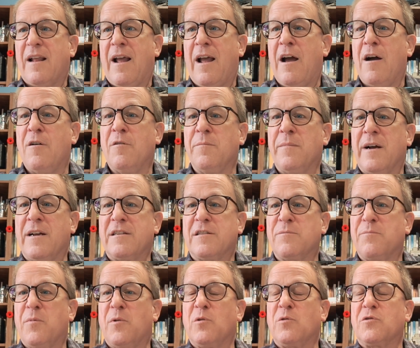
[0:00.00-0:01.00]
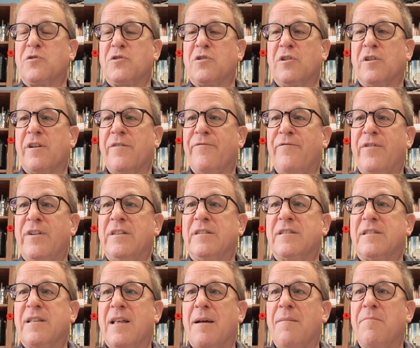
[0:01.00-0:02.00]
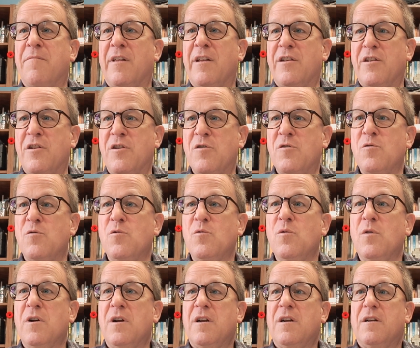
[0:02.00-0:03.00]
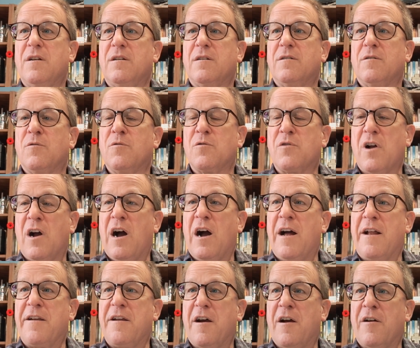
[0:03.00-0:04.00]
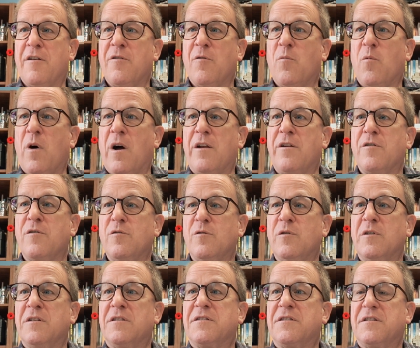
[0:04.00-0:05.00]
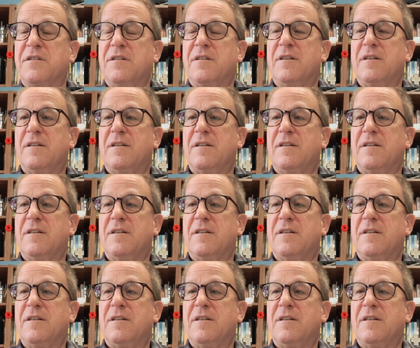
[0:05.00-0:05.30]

how am I supposed to convince them that you, O God, are the one who is